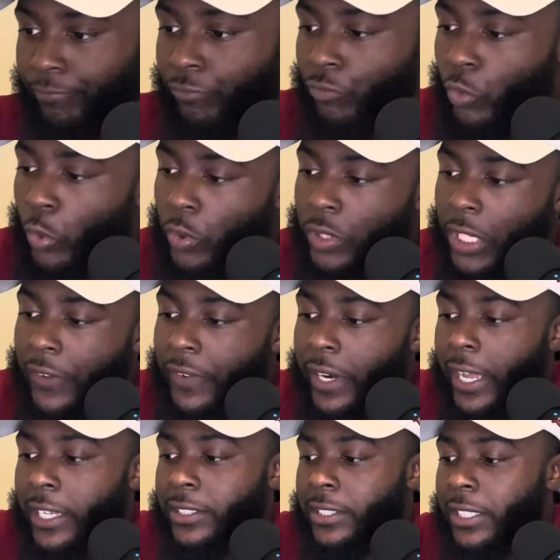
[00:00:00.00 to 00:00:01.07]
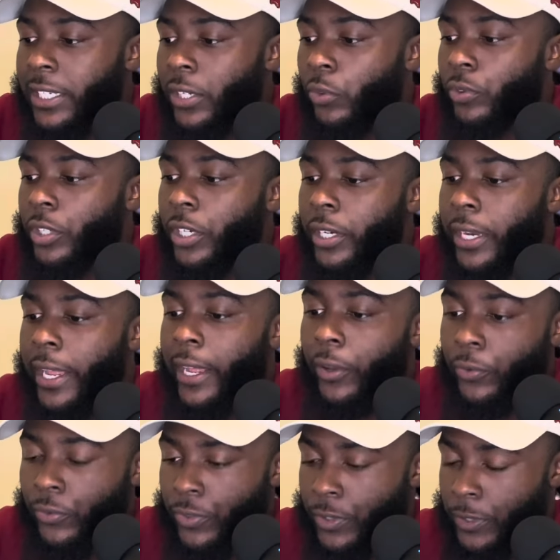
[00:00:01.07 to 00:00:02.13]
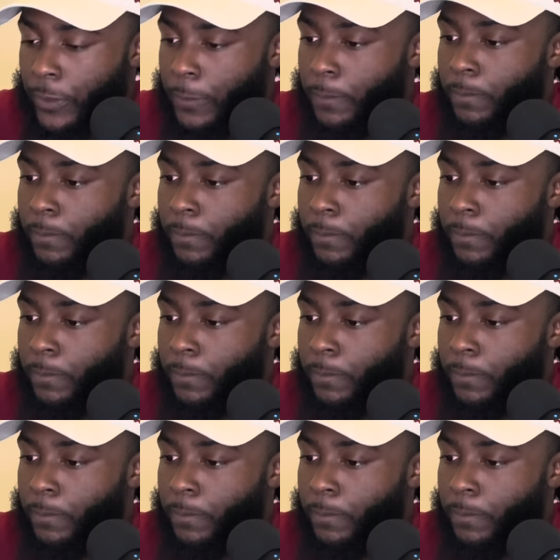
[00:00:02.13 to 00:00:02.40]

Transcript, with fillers: We were 11 to 19 on third downs.